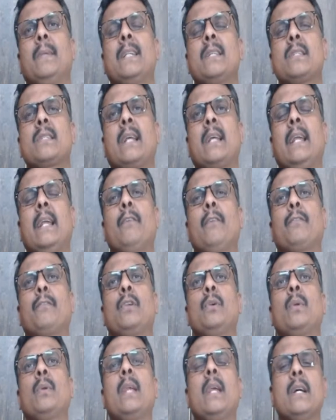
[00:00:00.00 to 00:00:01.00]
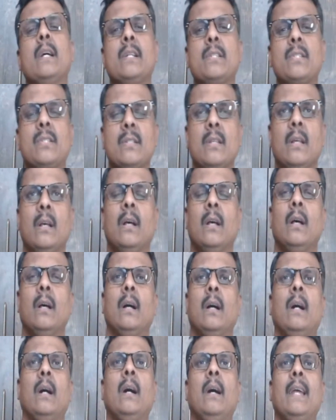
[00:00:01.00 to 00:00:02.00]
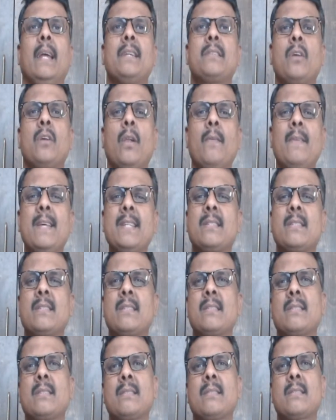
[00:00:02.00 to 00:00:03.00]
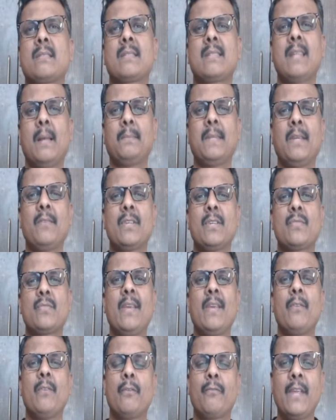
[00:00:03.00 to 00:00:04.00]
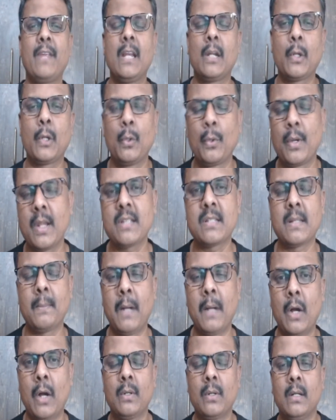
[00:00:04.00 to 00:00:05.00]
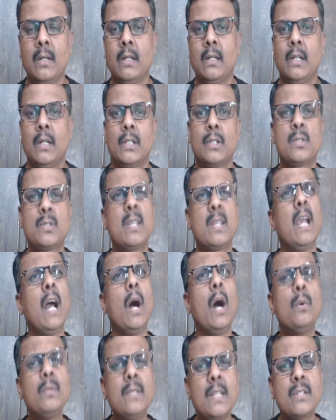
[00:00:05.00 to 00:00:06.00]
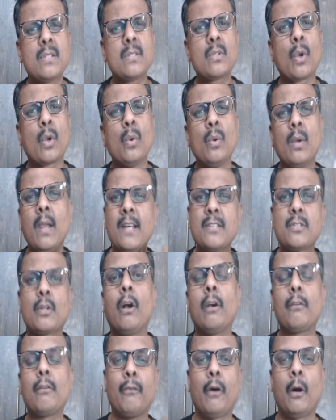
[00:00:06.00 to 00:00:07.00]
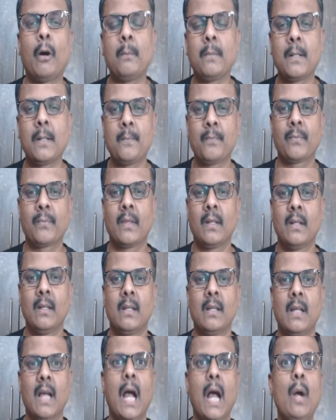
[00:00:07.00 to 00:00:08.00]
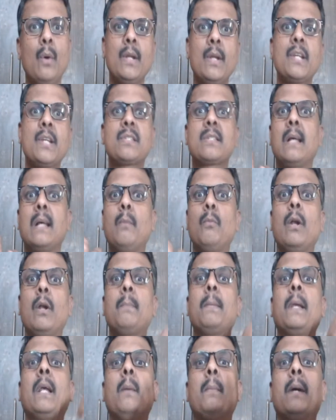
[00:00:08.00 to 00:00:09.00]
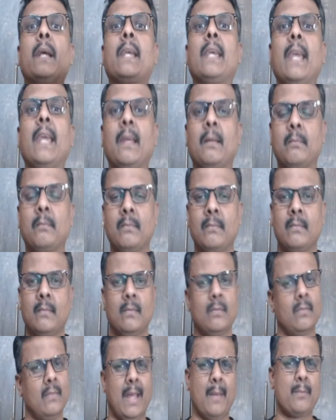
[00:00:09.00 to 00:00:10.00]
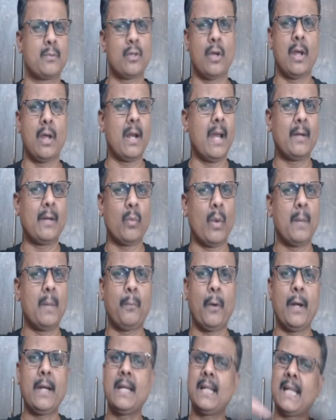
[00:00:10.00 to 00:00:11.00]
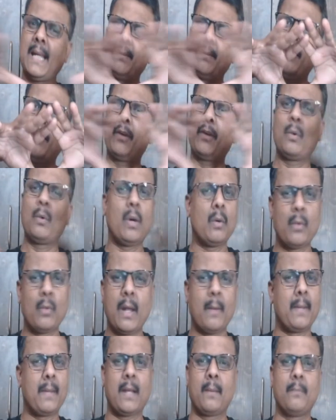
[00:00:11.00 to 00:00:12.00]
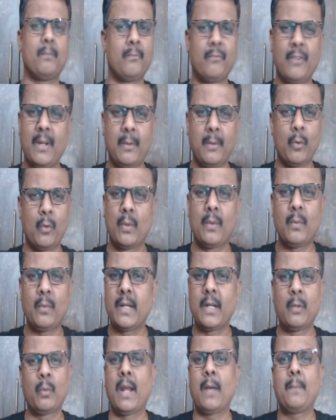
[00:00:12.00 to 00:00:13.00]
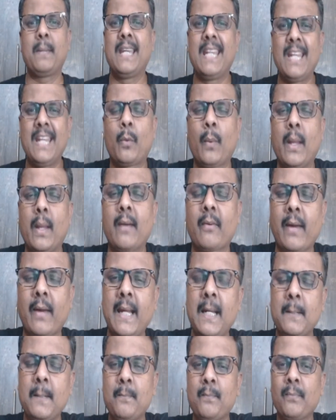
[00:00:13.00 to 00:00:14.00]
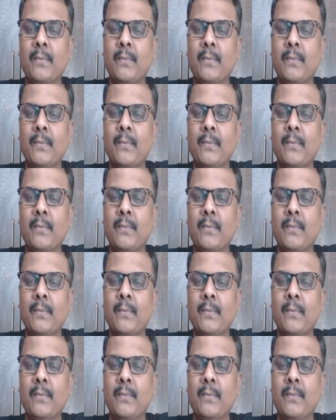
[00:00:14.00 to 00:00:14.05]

it is kind of curious, it's always something which we would feel curious about, to see how these rulers got formed. How did someone become a king? I'm sure at one point in time everyone would have become, it would have been equal, right?